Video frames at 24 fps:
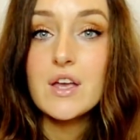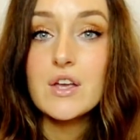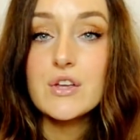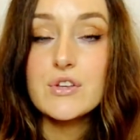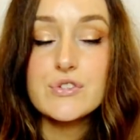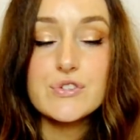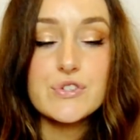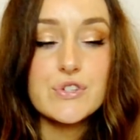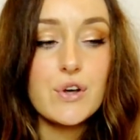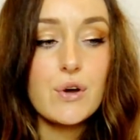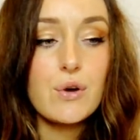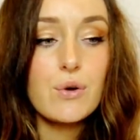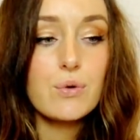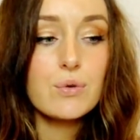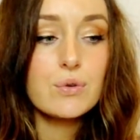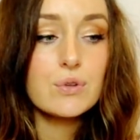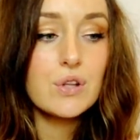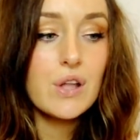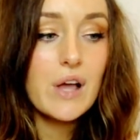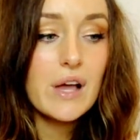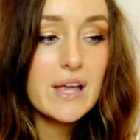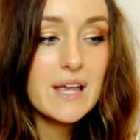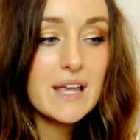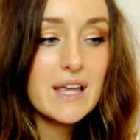So
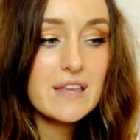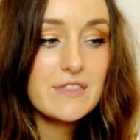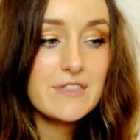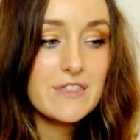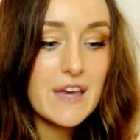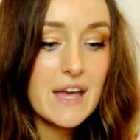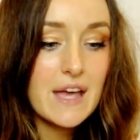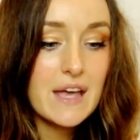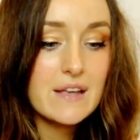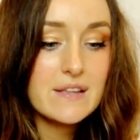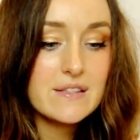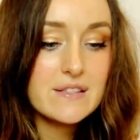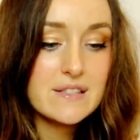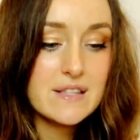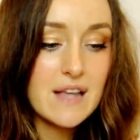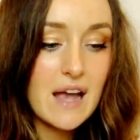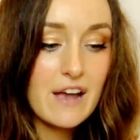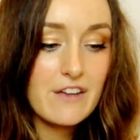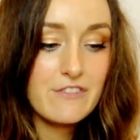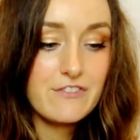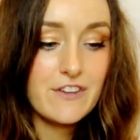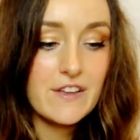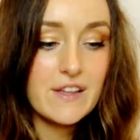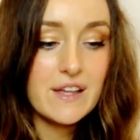looking at this,
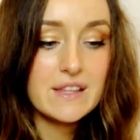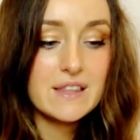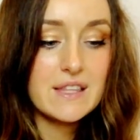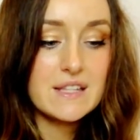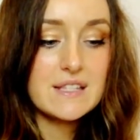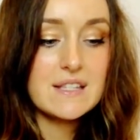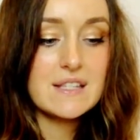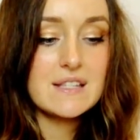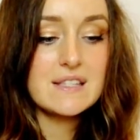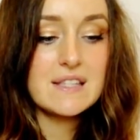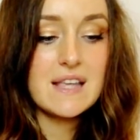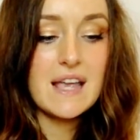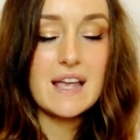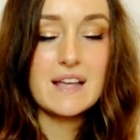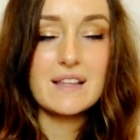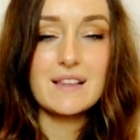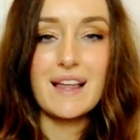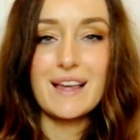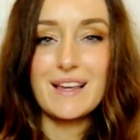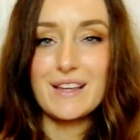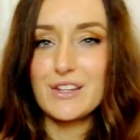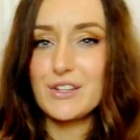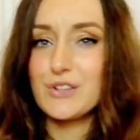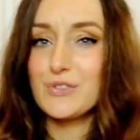I feel like this is saying
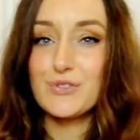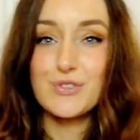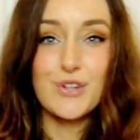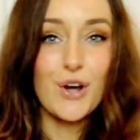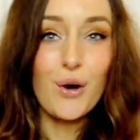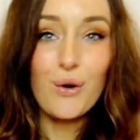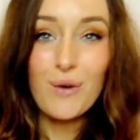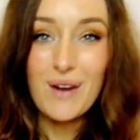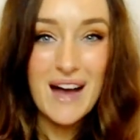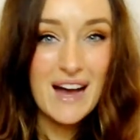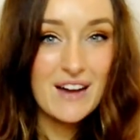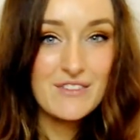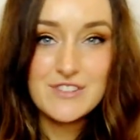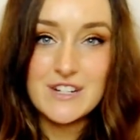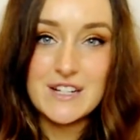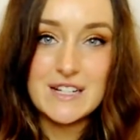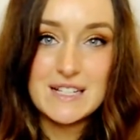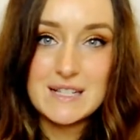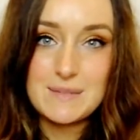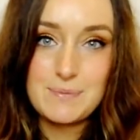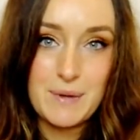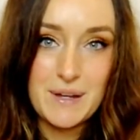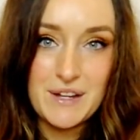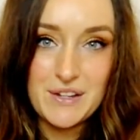you don't have to
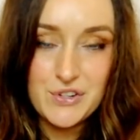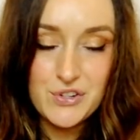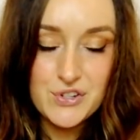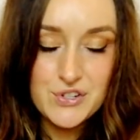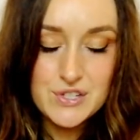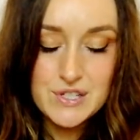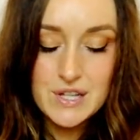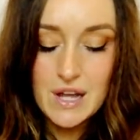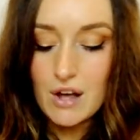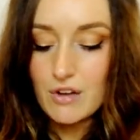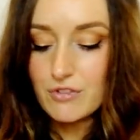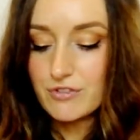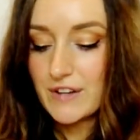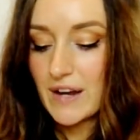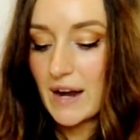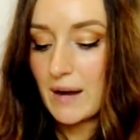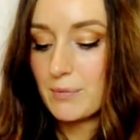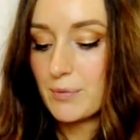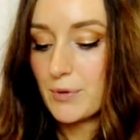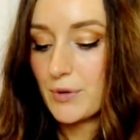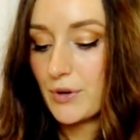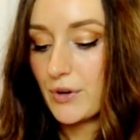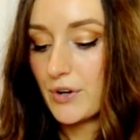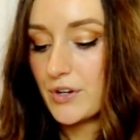explain yourself,
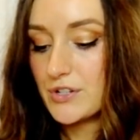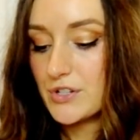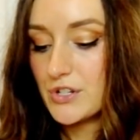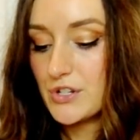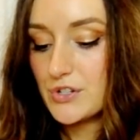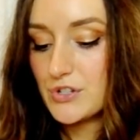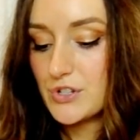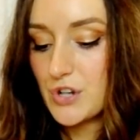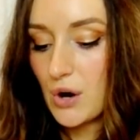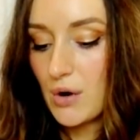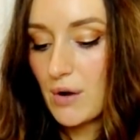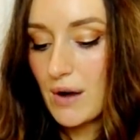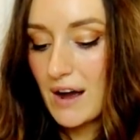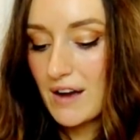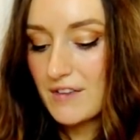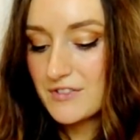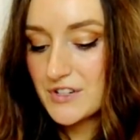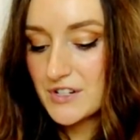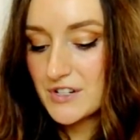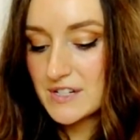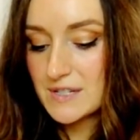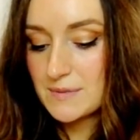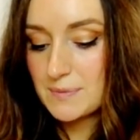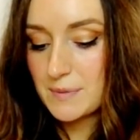Capricorn. You don't have to
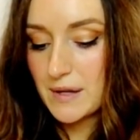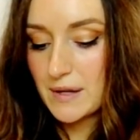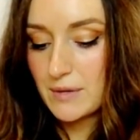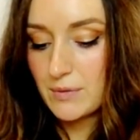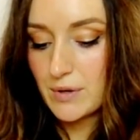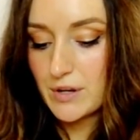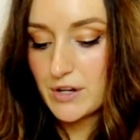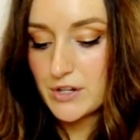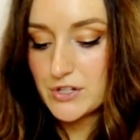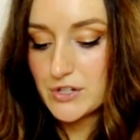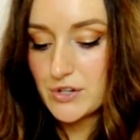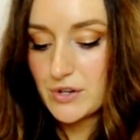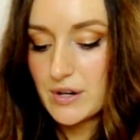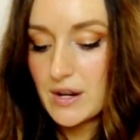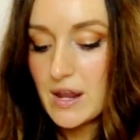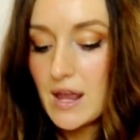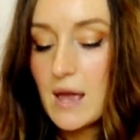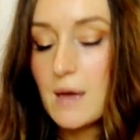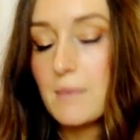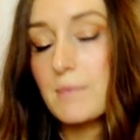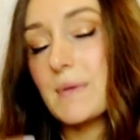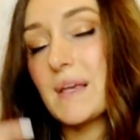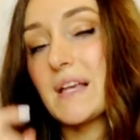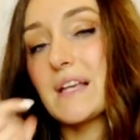explain what you're doing,
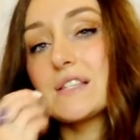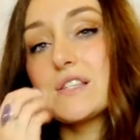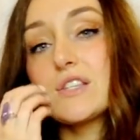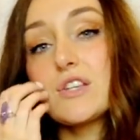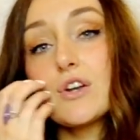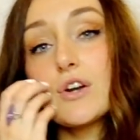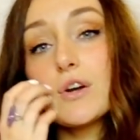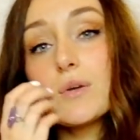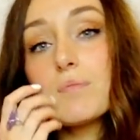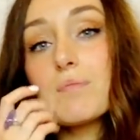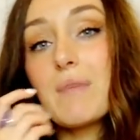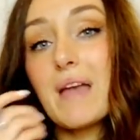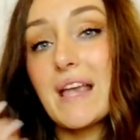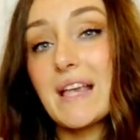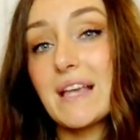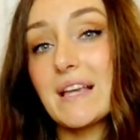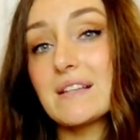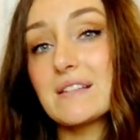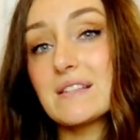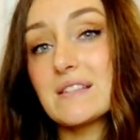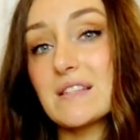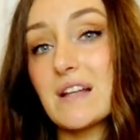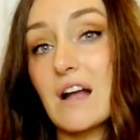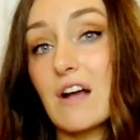because you're
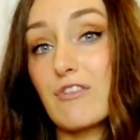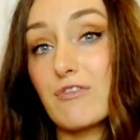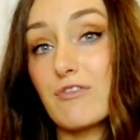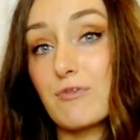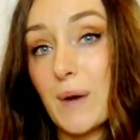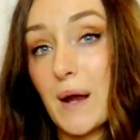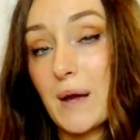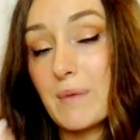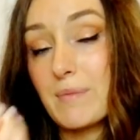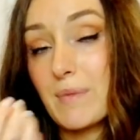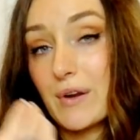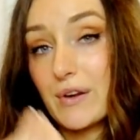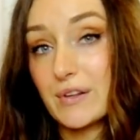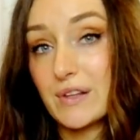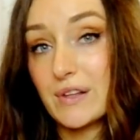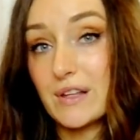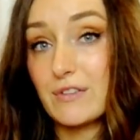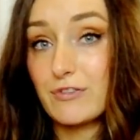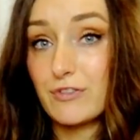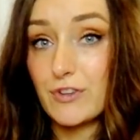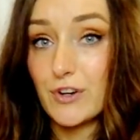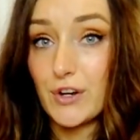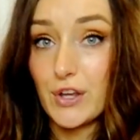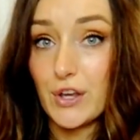making stuff primarily
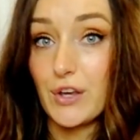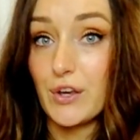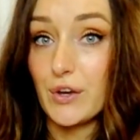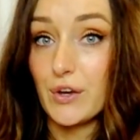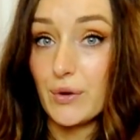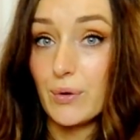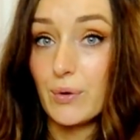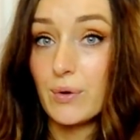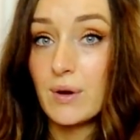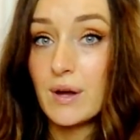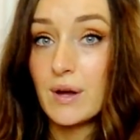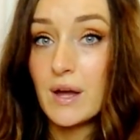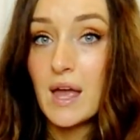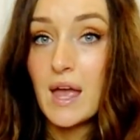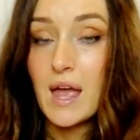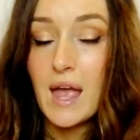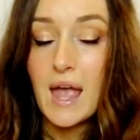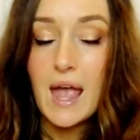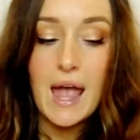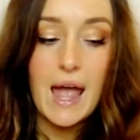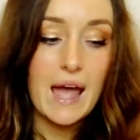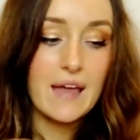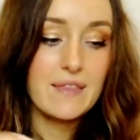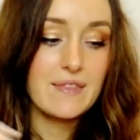for you.
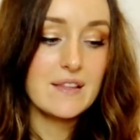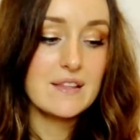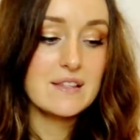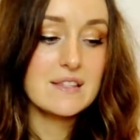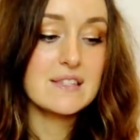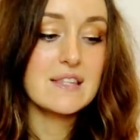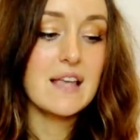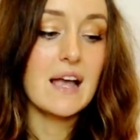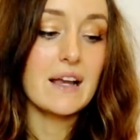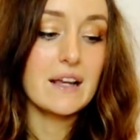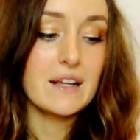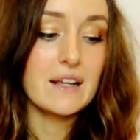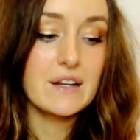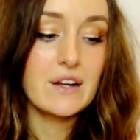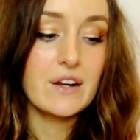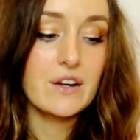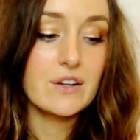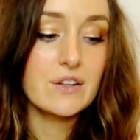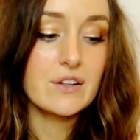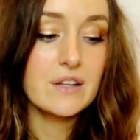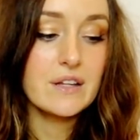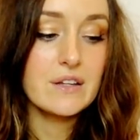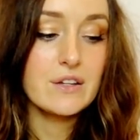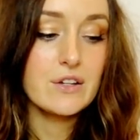And then
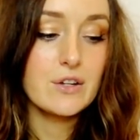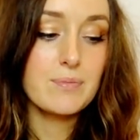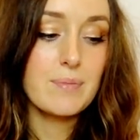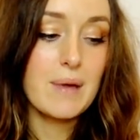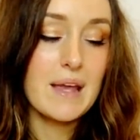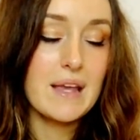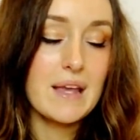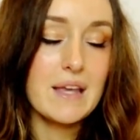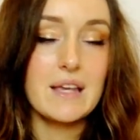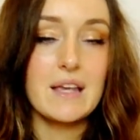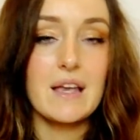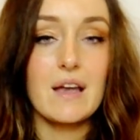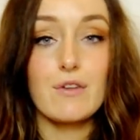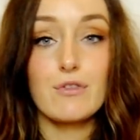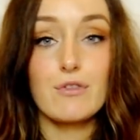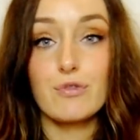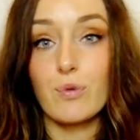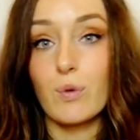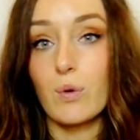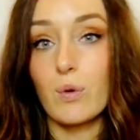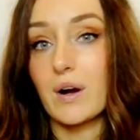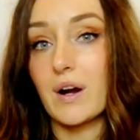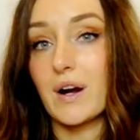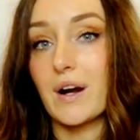secondarily, you're making it
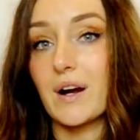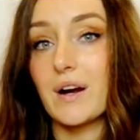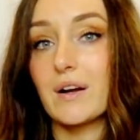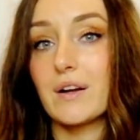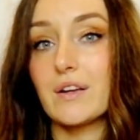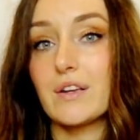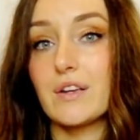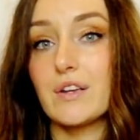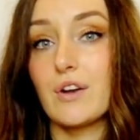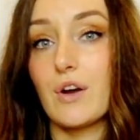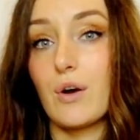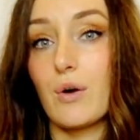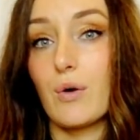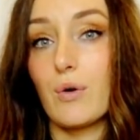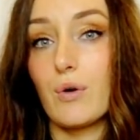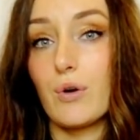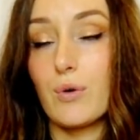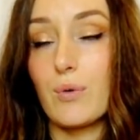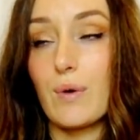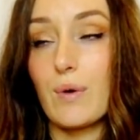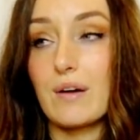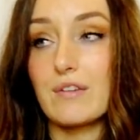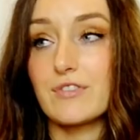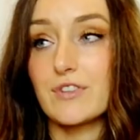for,
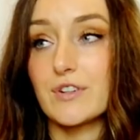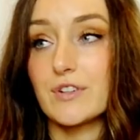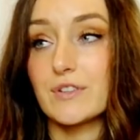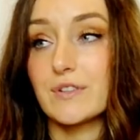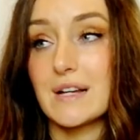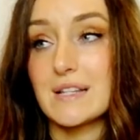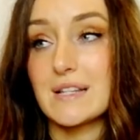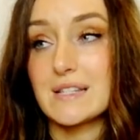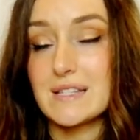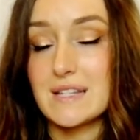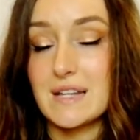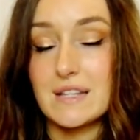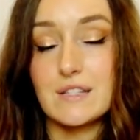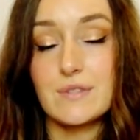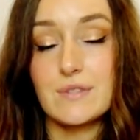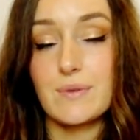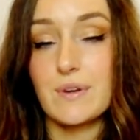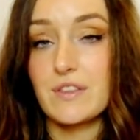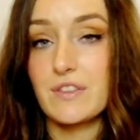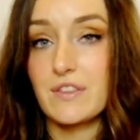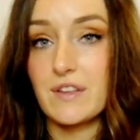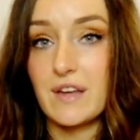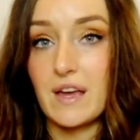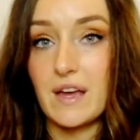whoever resonates
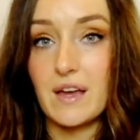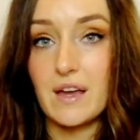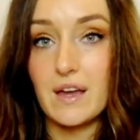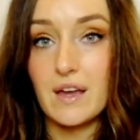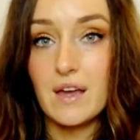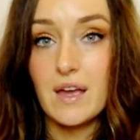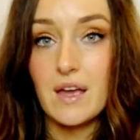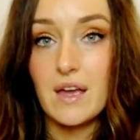with it.